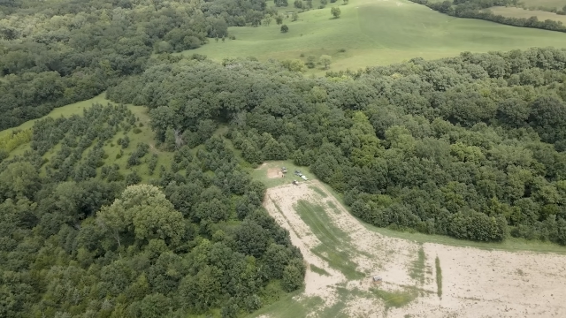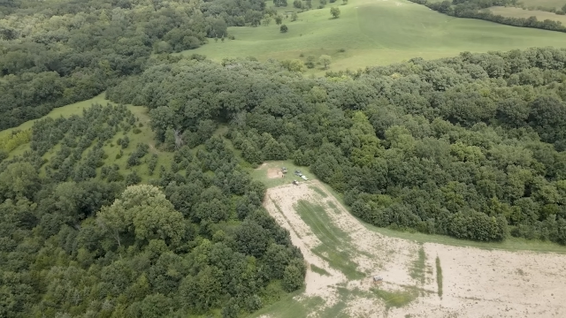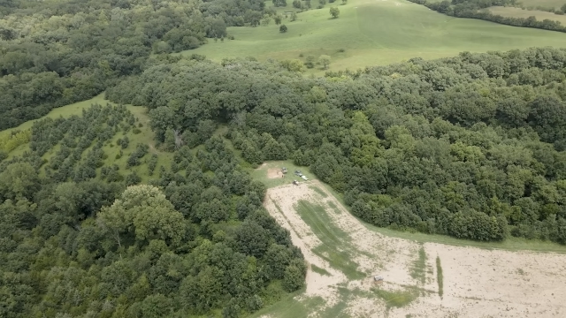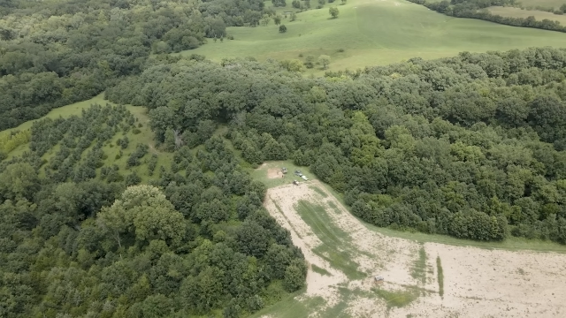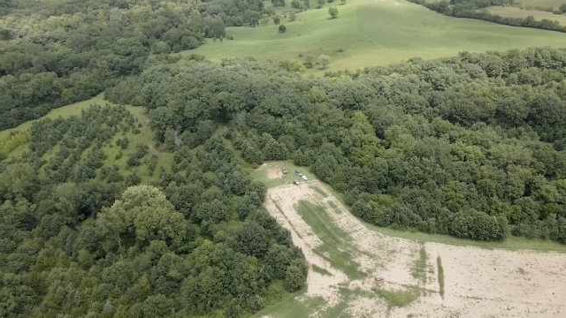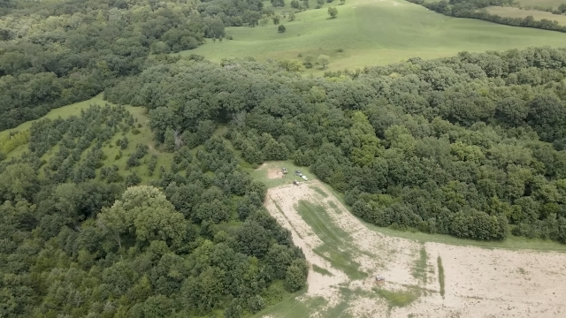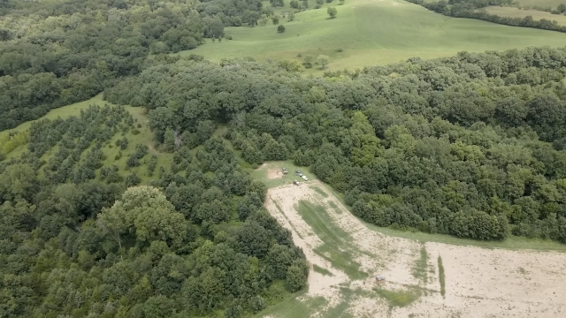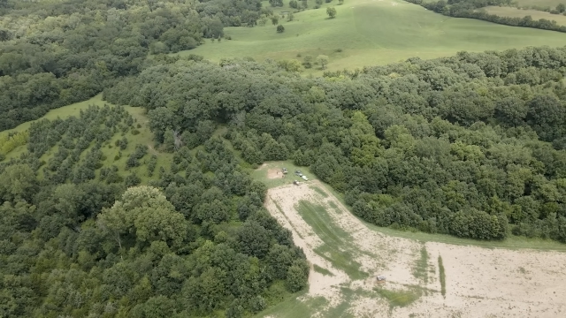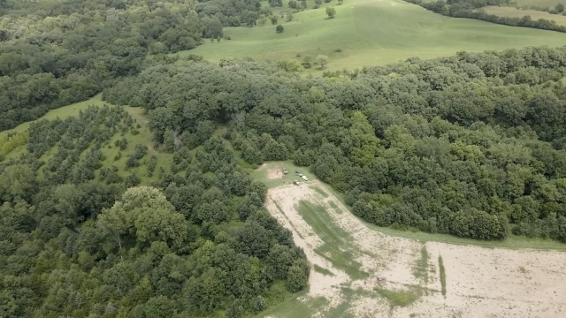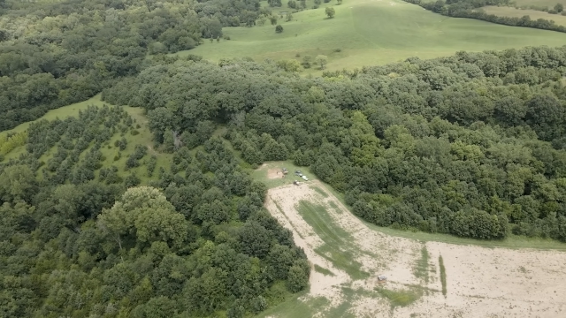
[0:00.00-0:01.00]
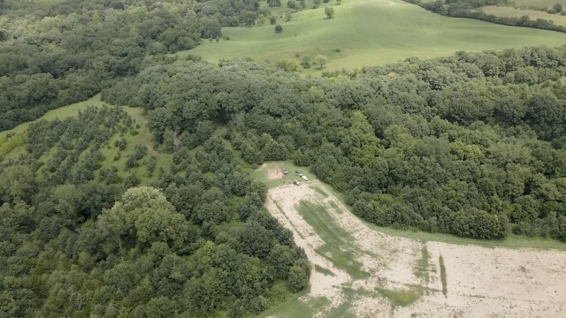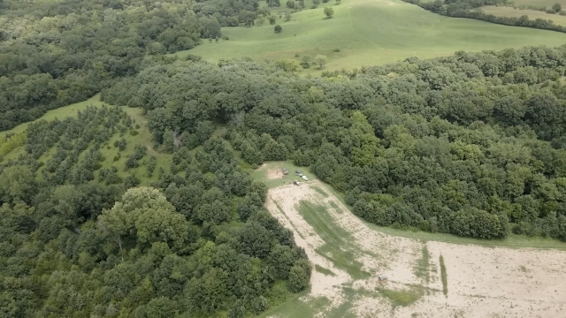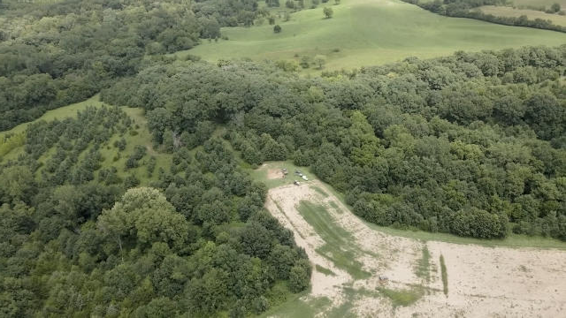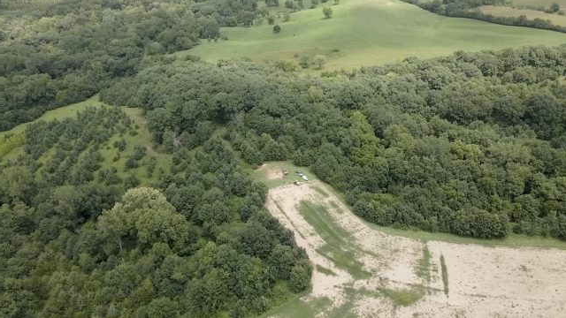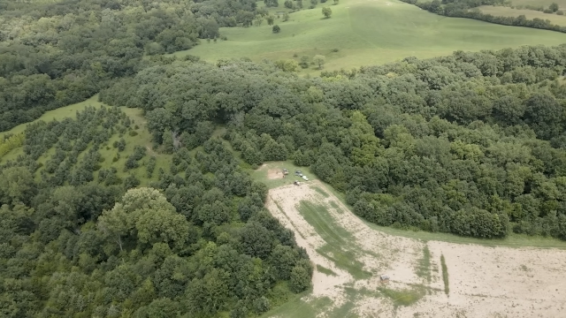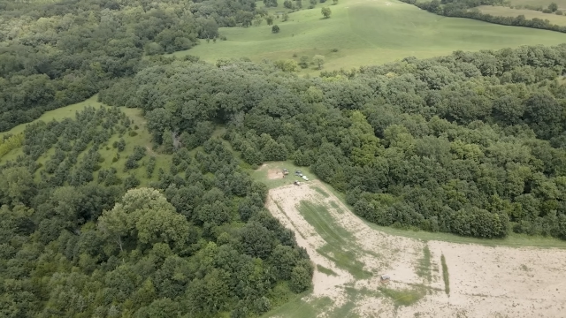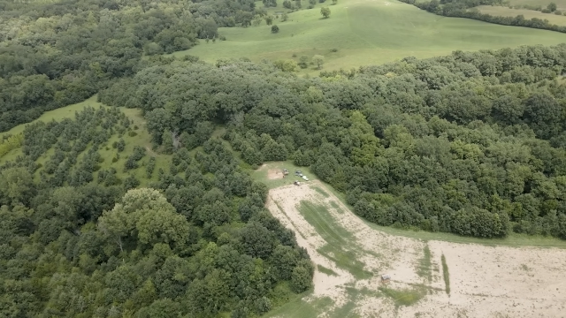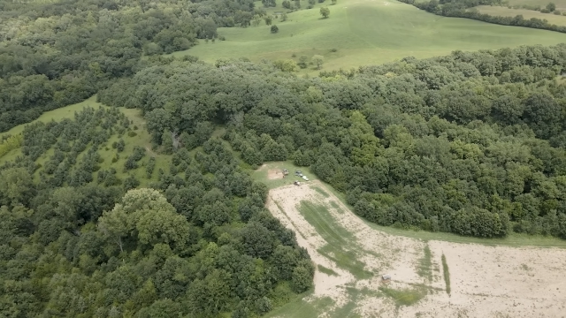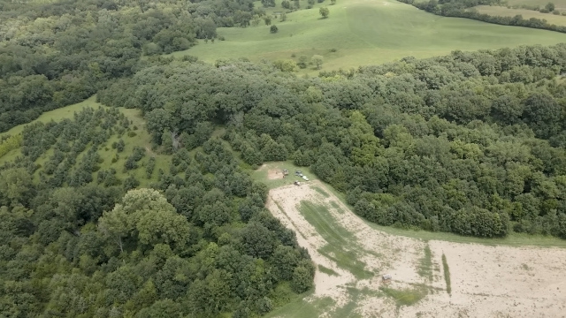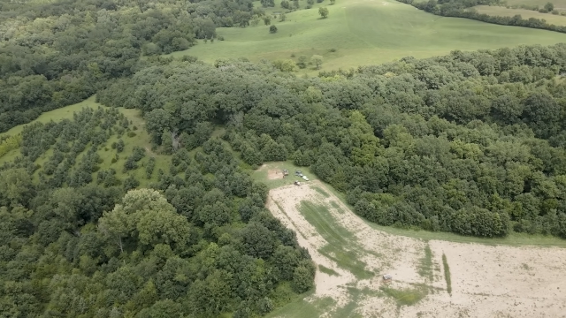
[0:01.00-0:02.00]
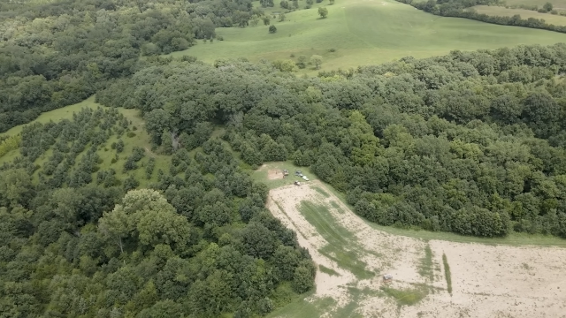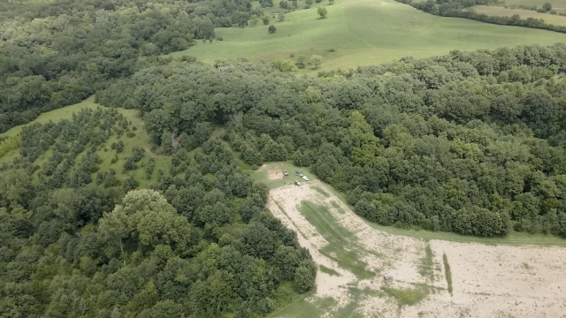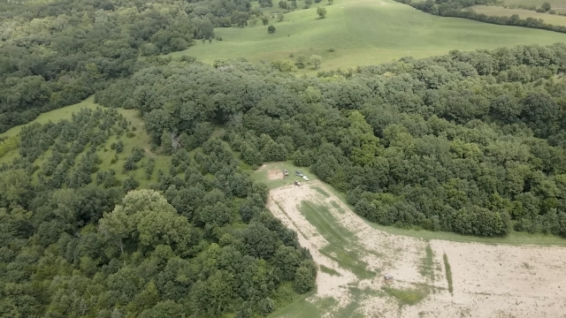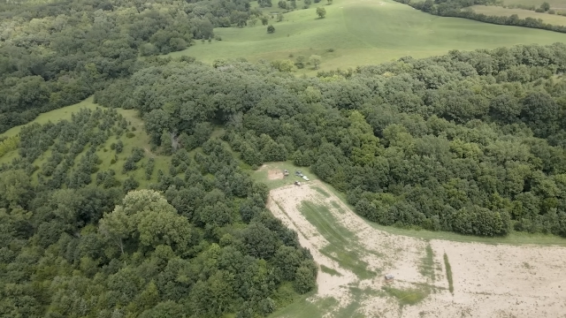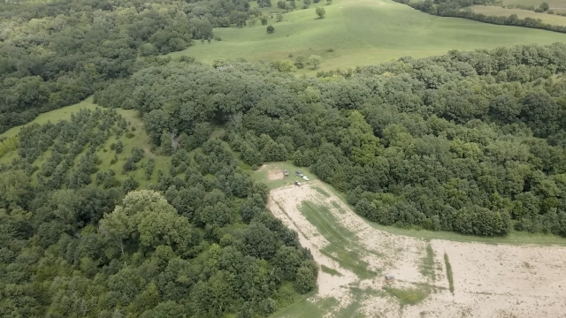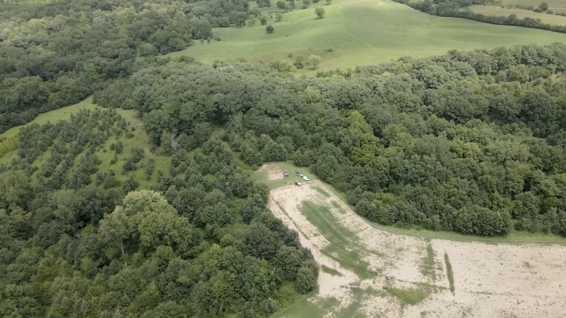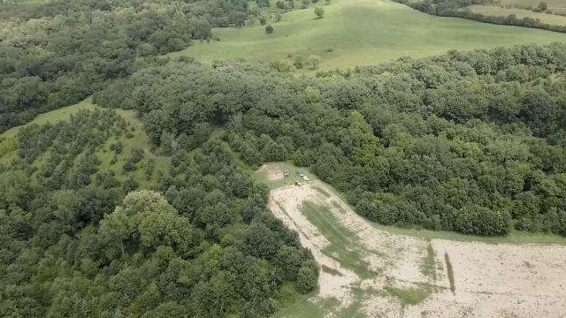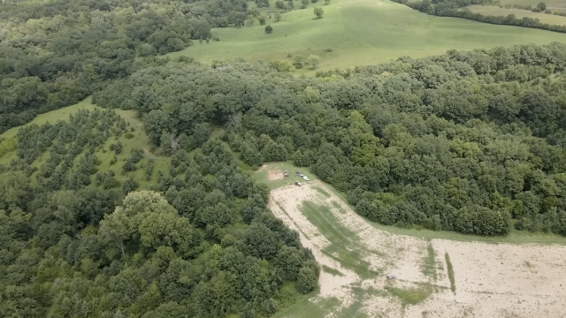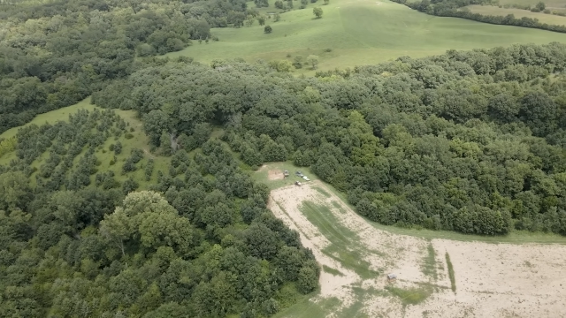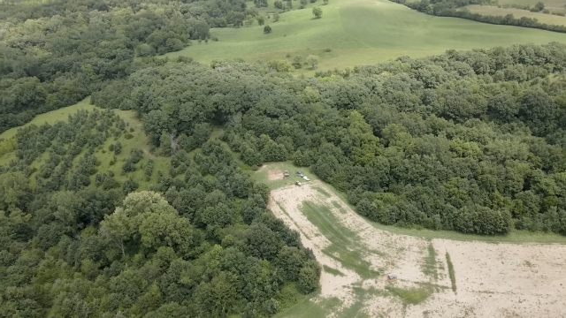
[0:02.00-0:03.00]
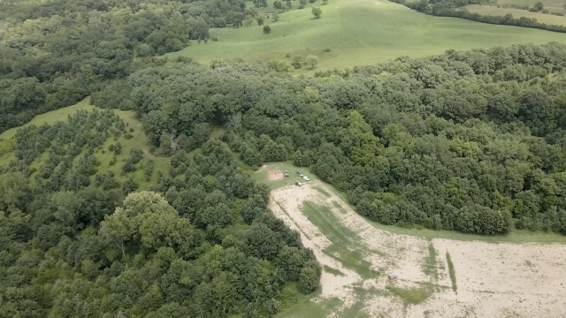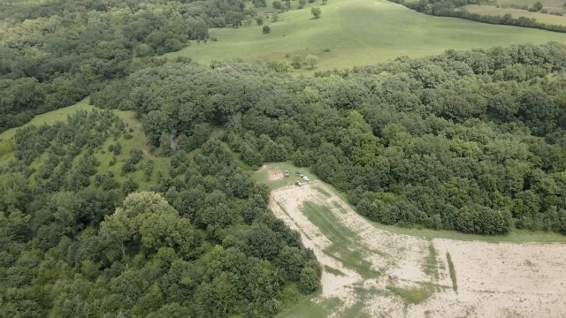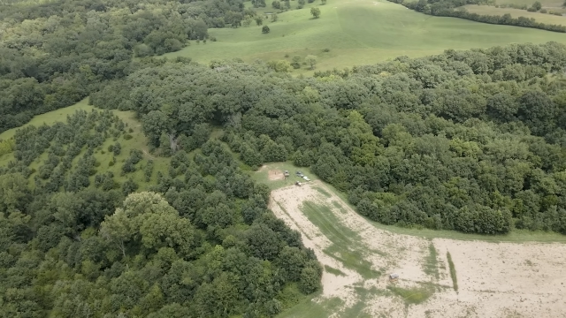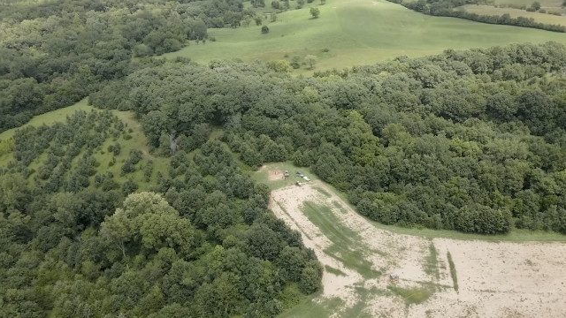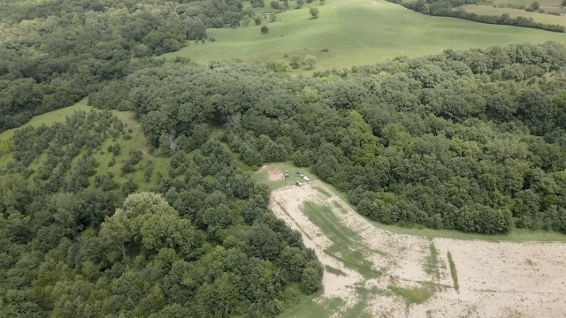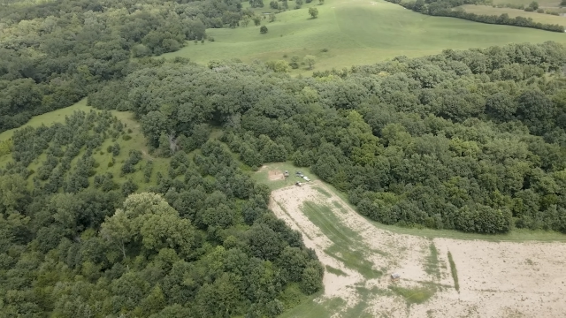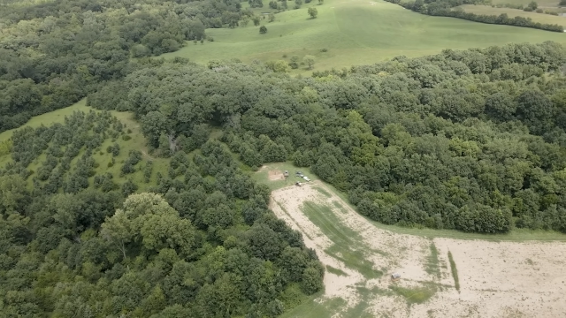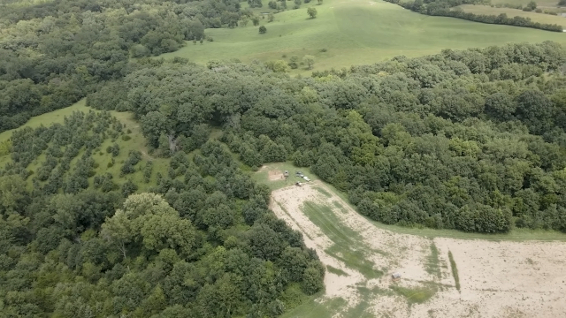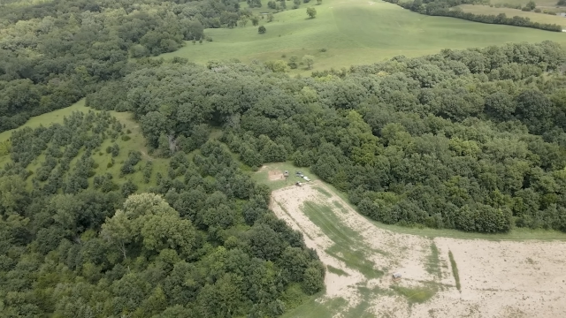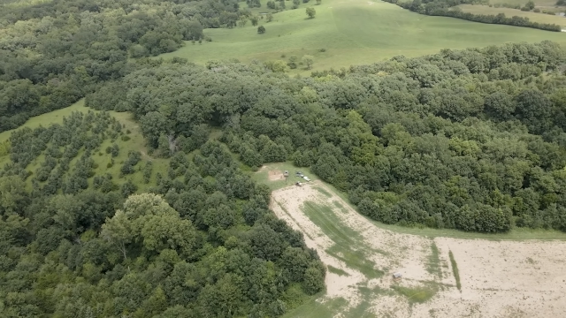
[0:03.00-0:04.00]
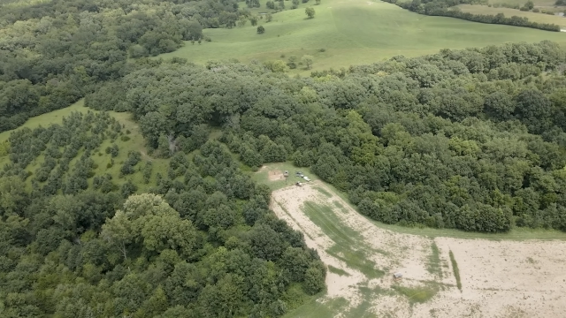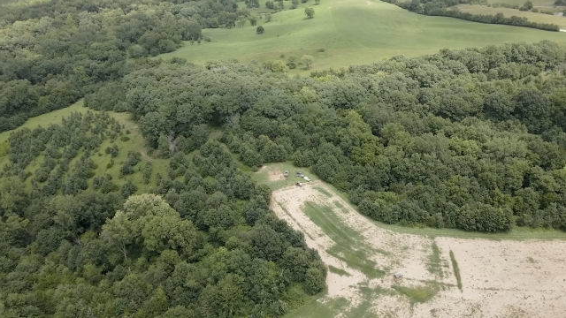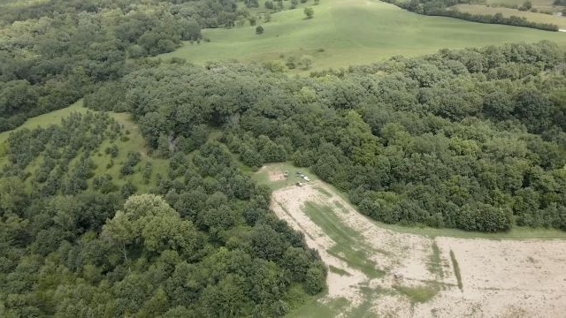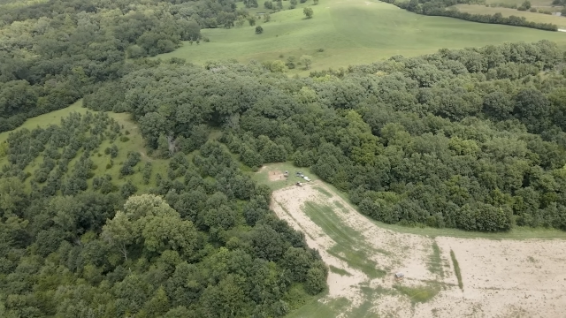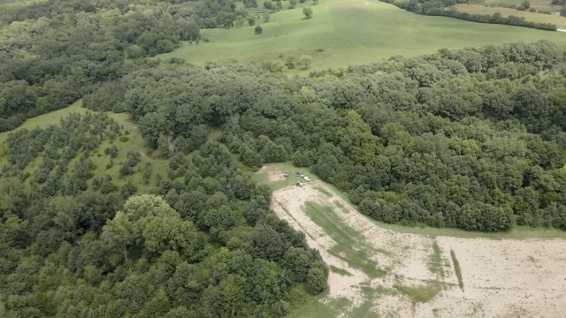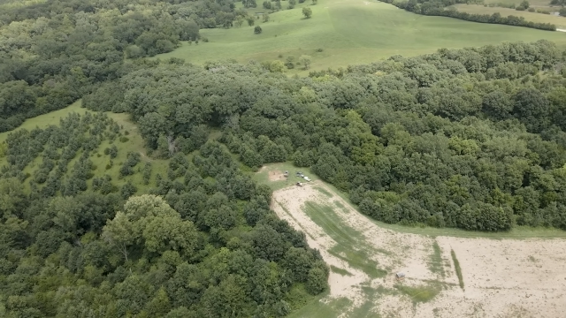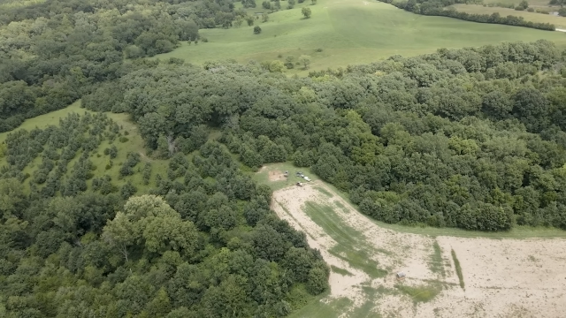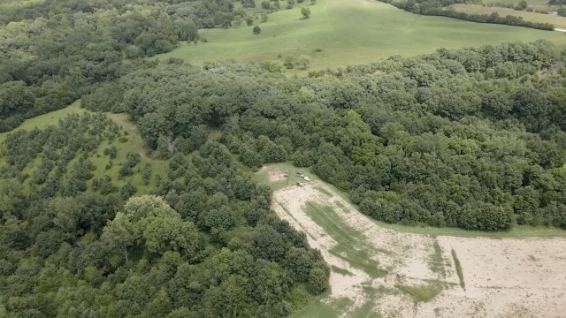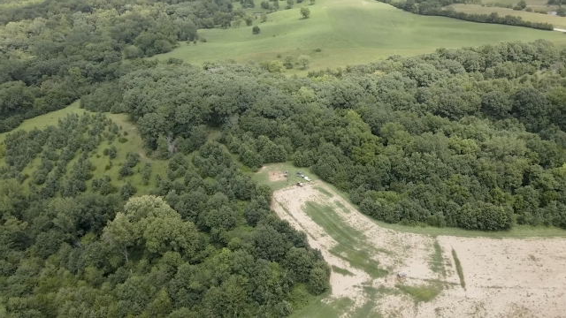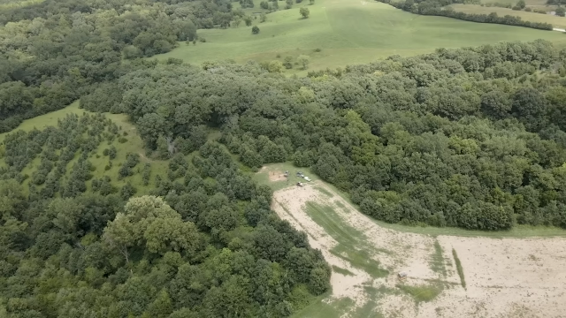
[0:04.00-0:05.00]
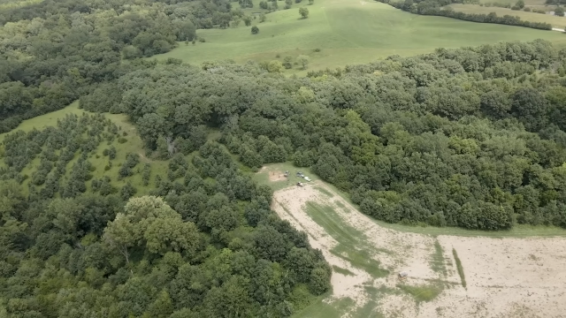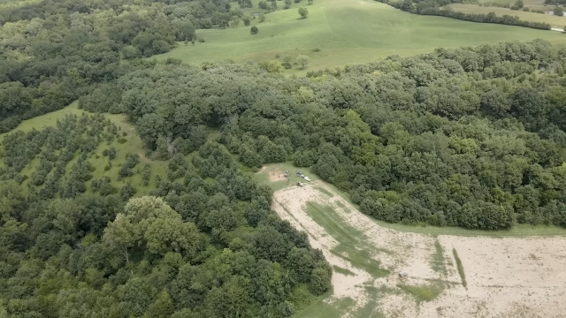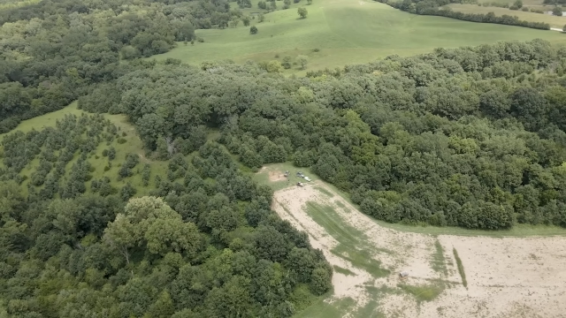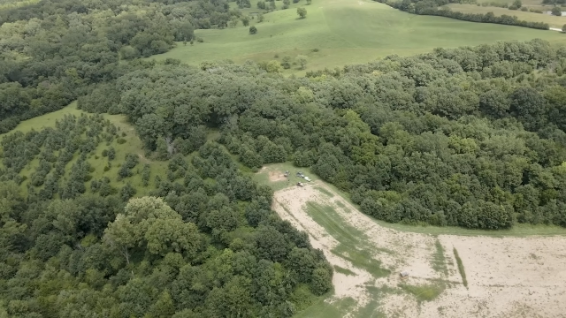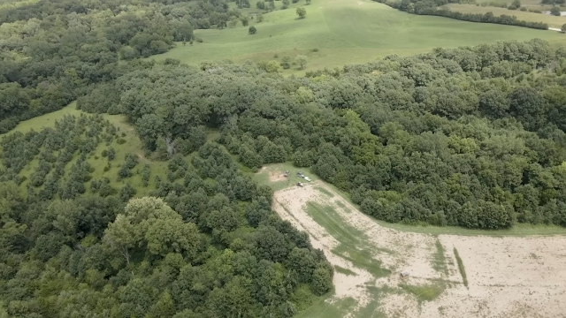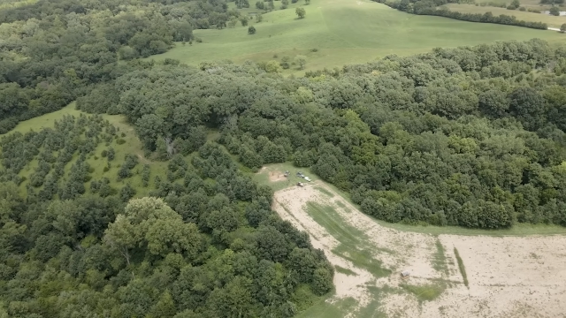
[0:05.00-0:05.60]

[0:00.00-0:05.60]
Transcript: [unreadable: no face in view]